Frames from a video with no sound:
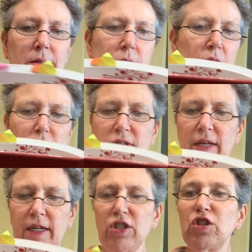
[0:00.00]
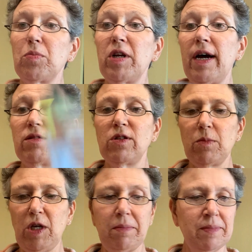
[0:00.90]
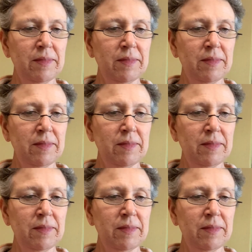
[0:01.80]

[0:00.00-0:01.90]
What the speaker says: Well, it looks like a gingerbread house to me.